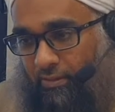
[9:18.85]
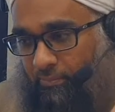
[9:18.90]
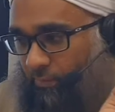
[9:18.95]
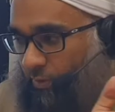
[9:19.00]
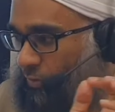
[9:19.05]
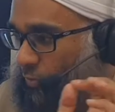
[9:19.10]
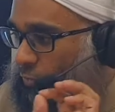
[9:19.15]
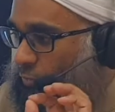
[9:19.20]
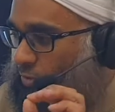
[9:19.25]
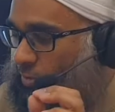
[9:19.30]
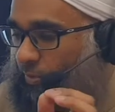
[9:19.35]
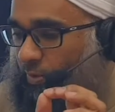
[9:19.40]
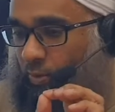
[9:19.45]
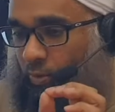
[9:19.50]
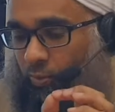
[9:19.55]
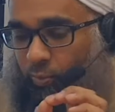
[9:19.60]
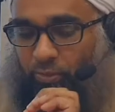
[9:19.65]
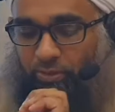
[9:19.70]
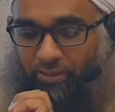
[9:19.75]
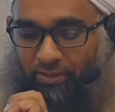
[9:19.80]
But to use the word
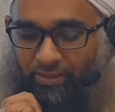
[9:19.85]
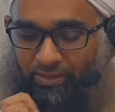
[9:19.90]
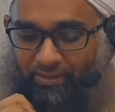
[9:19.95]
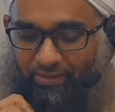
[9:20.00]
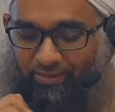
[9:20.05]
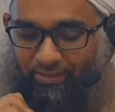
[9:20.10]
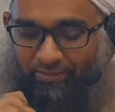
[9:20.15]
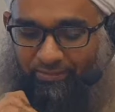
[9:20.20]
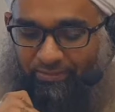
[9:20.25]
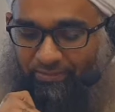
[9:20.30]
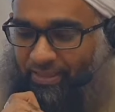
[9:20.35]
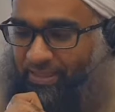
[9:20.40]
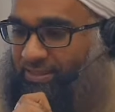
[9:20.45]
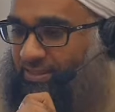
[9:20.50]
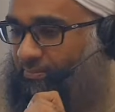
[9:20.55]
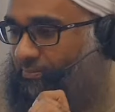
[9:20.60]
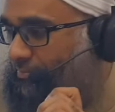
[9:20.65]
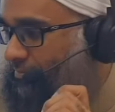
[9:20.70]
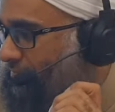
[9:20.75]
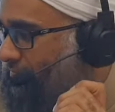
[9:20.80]
luti, they
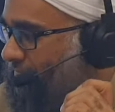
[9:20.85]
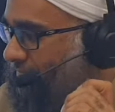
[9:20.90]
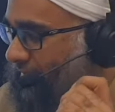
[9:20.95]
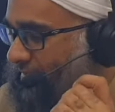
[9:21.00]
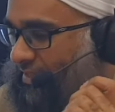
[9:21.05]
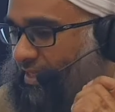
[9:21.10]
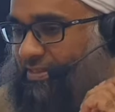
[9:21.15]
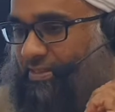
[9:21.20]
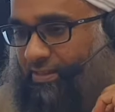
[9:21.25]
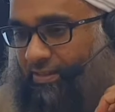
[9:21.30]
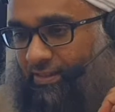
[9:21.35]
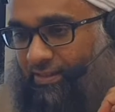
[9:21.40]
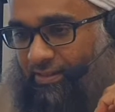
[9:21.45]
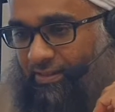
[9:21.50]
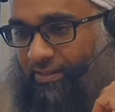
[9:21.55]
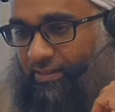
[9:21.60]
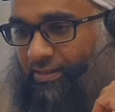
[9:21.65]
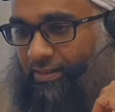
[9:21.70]
say is hasan.